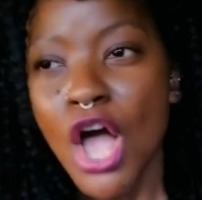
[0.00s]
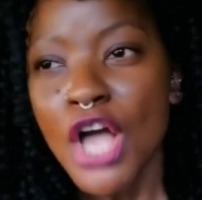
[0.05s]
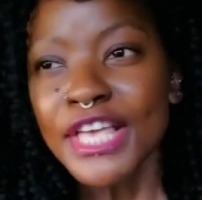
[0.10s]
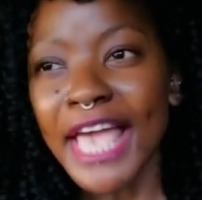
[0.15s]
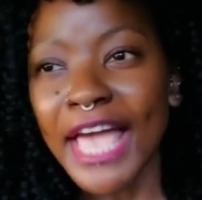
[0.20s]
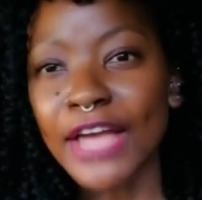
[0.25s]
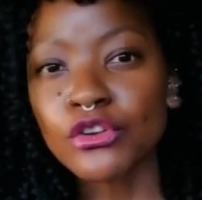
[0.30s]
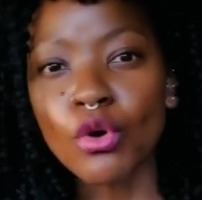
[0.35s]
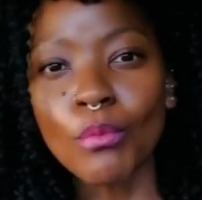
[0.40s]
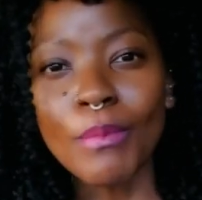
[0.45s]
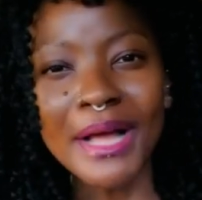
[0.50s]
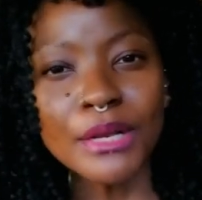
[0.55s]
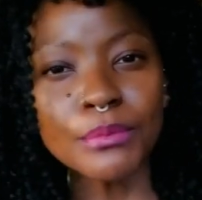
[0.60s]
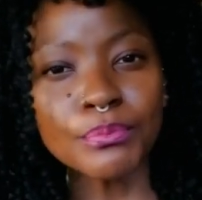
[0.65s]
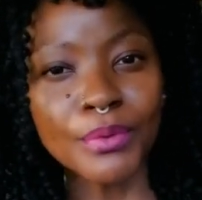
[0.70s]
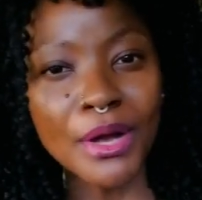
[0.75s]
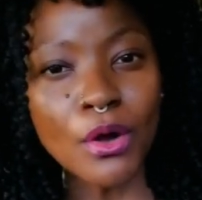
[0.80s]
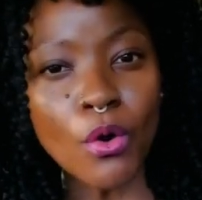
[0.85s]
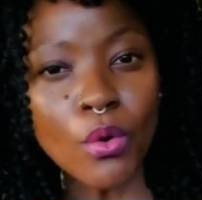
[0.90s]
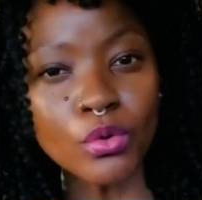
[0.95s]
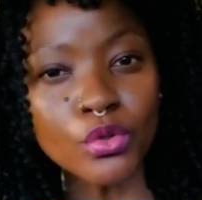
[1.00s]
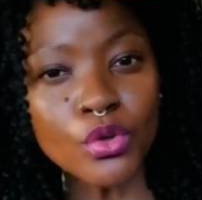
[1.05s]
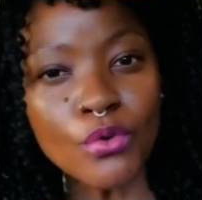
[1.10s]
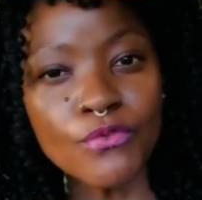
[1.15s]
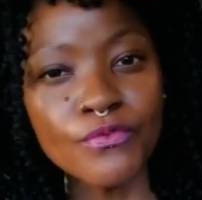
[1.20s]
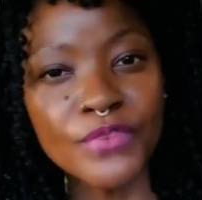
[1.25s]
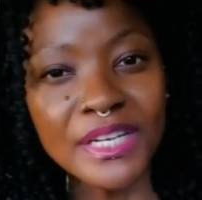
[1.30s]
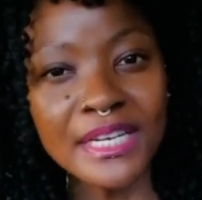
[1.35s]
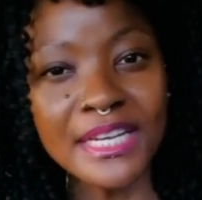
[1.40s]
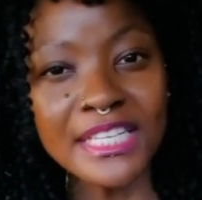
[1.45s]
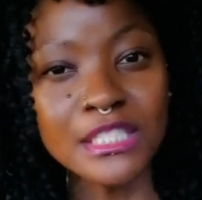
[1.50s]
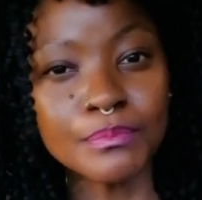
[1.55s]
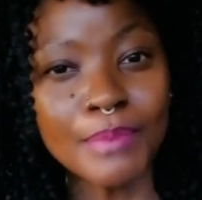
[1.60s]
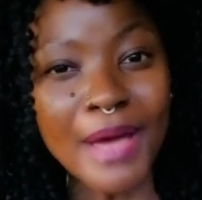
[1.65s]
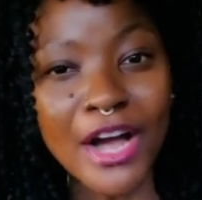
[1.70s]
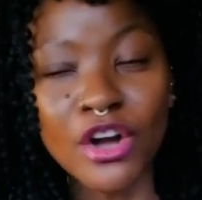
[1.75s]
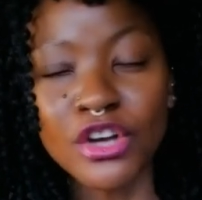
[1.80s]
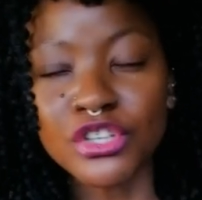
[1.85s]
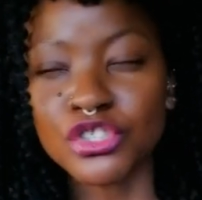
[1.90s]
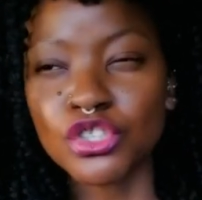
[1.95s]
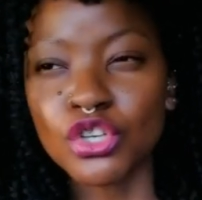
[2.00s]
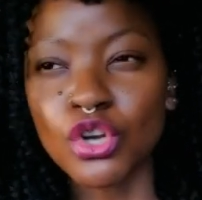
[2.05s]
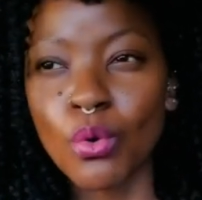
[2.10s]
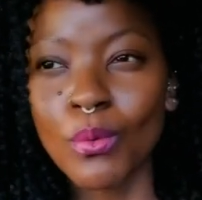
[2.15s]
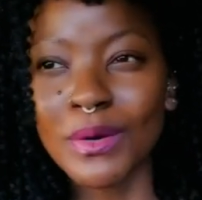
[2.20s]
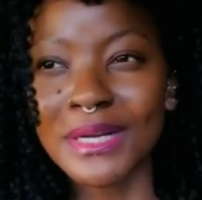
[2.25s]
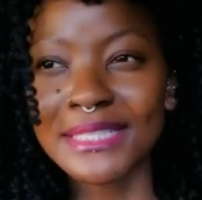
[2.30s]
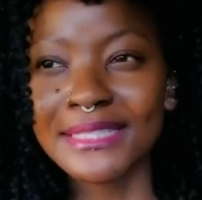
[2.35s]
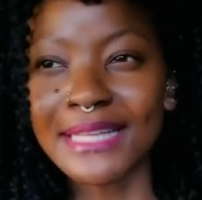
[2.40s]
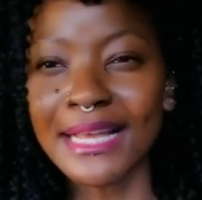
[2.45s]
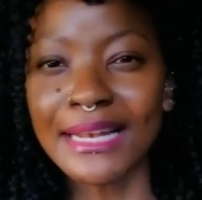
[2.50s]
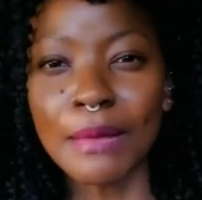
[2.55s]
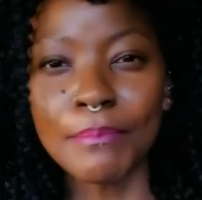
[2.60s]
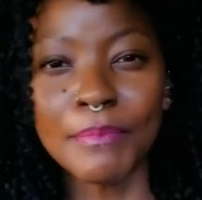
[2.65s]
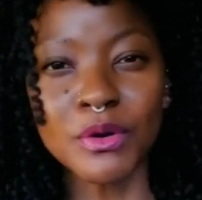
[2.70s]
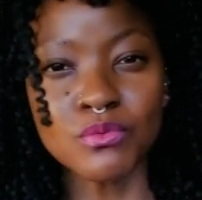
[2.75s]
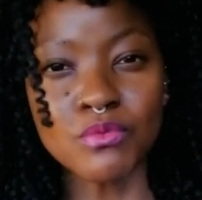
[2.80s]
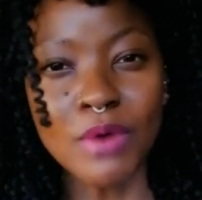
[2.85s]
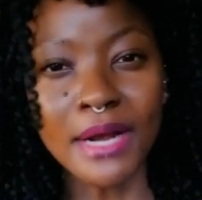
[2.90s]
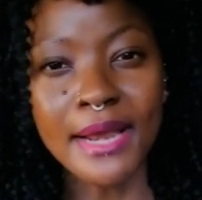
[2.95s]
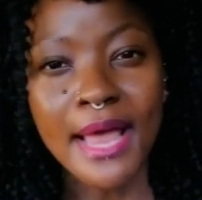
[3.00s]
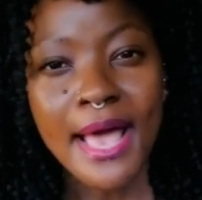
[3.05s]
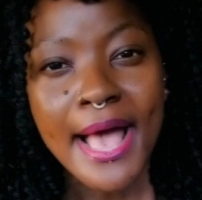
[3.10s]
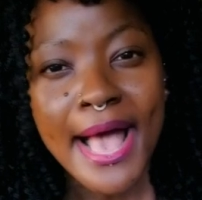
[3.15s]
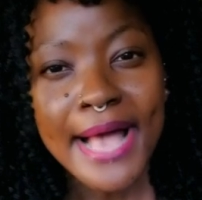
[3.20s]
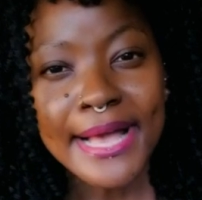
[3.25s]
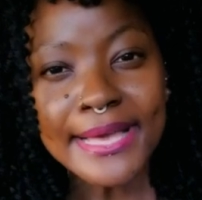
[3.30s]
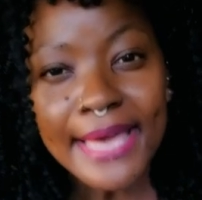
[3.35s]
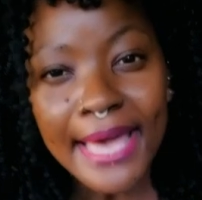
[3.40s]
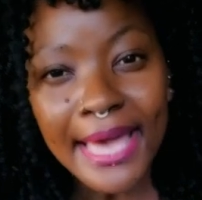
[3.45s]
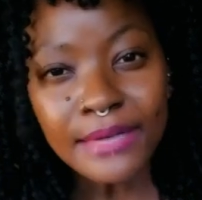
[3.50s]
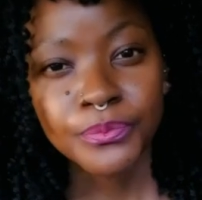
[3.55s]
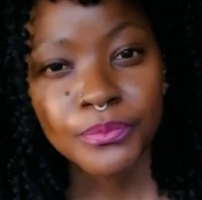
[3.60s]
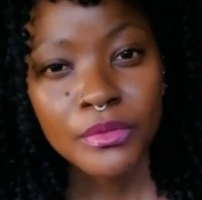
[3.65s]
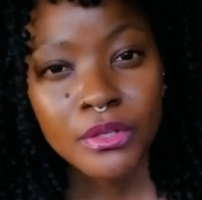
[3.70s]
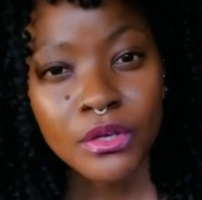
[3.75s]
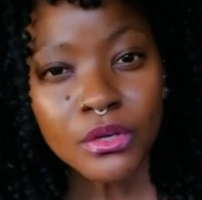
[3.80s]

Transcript: Can't nobody bring all your fitness back because you don't want to stand up and run again.